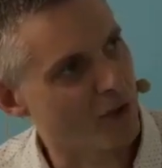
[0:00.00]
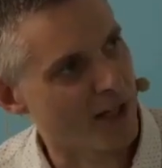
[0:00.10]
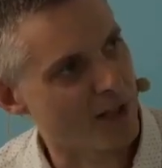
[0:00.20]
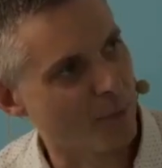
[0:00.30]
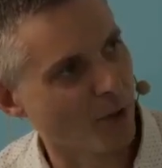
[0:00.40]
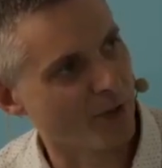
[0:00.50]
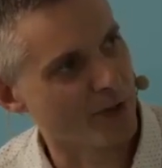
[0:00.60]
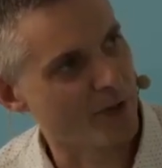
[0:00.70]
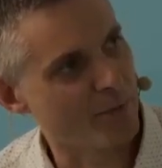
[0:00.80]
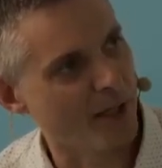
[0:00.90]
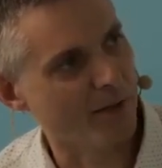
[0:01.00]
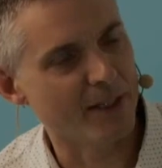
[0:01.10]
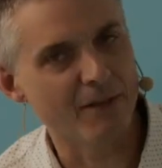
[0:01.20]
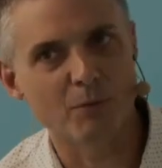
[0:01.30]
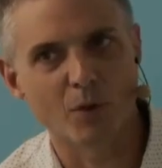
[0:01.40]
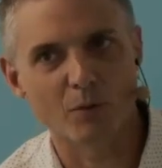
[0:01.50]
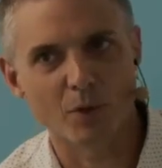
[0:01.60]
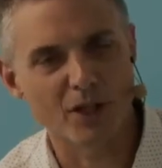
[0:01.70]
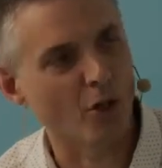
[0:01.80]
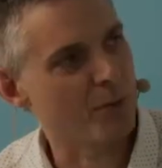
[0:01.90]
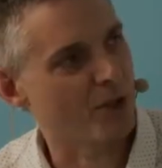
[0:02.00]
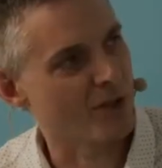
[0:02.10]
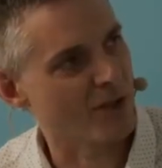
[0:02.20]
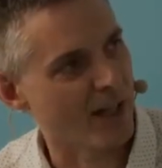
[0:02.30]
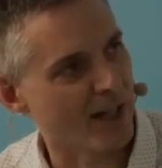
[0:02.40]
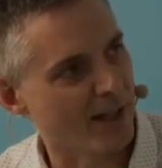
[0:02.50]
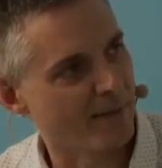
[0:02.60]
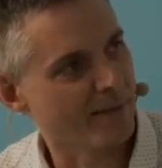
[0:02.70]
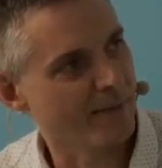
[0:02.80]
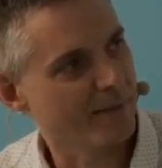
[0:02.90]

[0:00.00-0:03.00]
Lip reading: of transponders, Pierre-Yves, what are the options there?